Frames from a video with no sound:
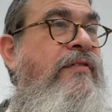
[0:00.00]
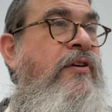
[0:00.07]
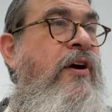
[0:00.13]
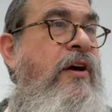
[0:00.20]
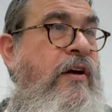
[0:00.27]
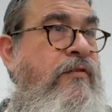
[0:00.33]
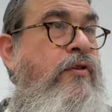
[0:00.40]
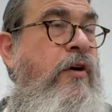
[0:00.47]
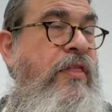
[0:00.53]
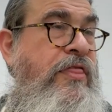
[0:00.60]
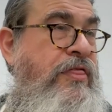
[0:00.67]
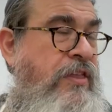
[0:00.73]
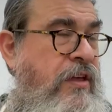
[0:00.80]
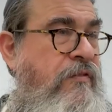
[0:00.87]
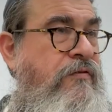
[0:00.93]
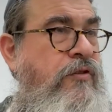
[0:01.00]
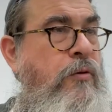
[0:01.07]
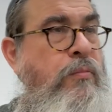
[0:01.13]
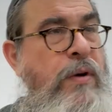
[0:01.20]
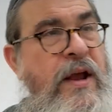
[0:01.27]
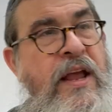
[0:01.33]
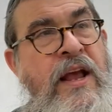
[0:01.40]
If you're a thief, you're
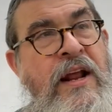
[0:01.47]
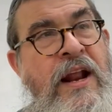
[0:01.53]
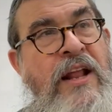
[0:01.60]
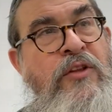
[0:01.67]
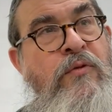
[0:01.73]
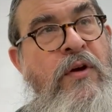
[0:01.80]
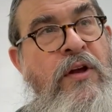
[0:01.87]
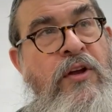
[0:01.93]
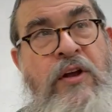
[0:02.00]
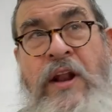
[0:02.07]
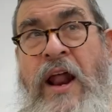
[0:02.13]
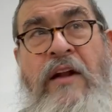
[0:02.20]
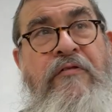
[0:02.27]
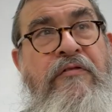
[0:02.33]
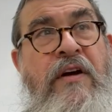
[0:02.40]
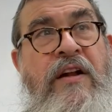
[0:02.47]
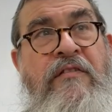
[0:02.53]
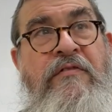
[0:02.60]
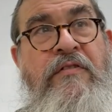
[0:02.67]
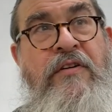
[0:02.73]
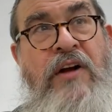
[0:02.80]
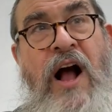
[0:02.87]
breaking and entering. You're not afraid
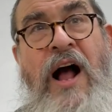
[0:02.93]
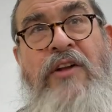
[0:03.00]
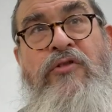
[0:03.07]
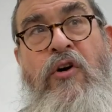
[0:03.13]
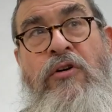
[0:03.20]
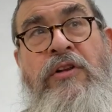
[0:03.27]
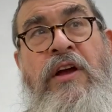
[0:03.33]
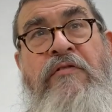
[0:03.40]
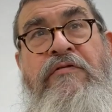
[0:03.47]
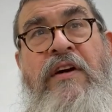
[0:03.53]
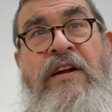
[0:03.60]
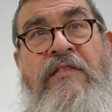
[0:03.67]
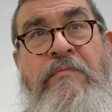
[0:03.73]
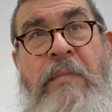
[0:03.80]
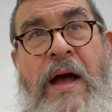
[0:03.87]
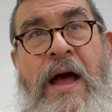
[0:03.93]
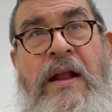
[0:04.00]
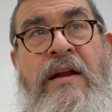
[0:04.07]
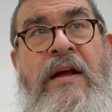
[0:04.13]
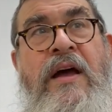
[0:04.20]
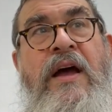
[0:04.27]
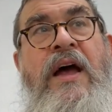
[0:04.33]
of God. You're only afraid of man.
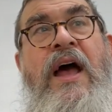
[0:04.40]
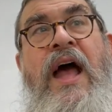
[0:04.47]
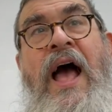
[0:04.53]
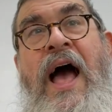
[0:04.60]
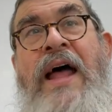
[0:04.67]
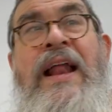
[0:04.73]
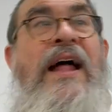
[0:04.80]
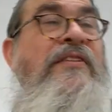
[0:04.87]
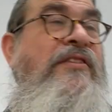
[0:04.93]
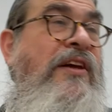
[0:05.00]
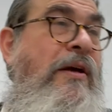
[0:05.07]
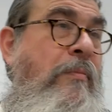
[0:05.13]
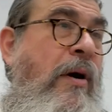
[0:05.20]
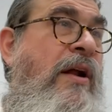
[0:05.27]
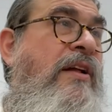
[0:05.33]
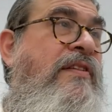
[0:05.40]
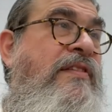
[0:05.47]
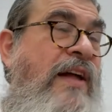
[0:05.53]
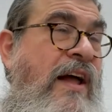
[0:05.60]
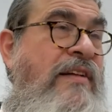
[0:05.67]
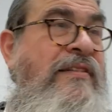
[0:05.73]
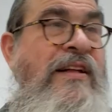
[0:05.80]
And as the Gemara
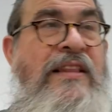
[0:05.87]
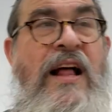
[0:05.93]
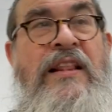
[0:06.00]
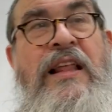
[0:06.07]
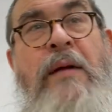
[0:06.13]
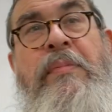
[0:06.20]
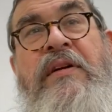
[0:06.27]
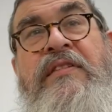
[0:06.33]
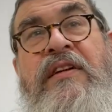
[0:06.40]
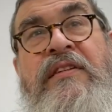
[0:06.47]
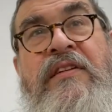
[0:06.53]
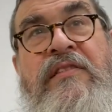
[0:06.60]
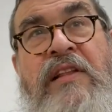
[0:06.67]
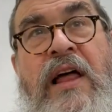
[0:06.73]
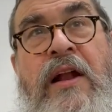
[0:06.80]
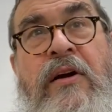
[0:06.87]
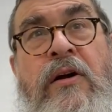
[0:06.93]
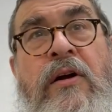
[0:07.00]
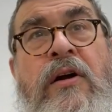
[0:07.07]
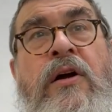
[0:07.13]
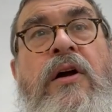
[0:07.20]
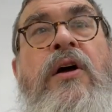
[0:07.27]
says, that Altar brings it in his
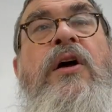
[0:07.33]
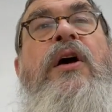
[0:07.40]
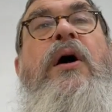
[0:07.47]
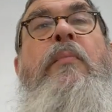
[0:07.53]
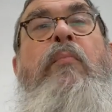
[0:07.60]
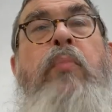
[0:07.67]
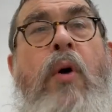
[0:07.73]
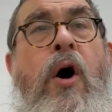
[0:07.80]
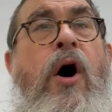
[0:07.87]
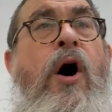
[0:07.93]
letter, a